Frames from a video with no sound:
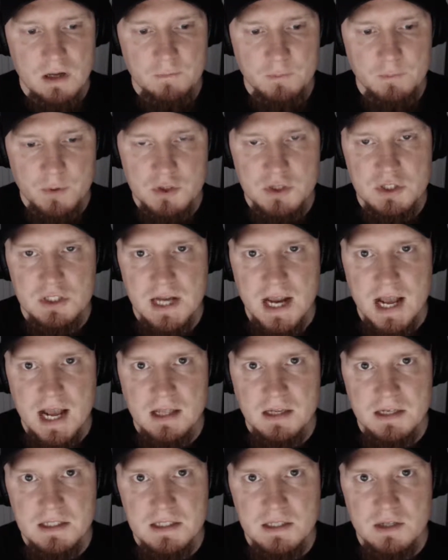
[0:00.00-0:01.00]
of
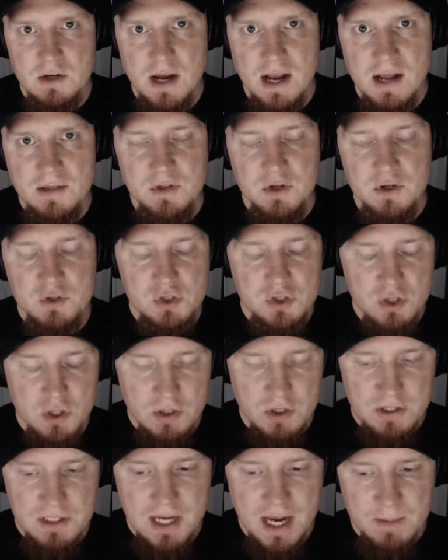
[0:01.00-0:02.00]
personalities that are out there,
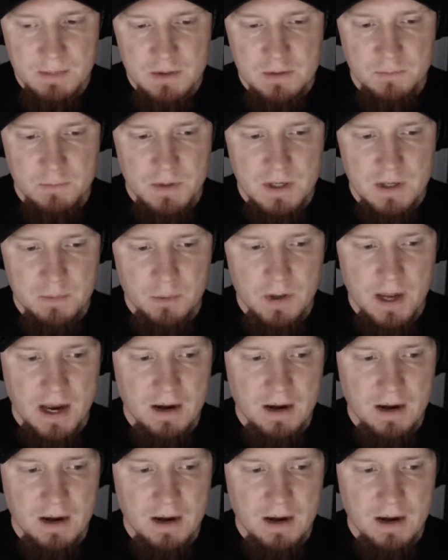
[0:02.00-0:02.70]
certain types of people.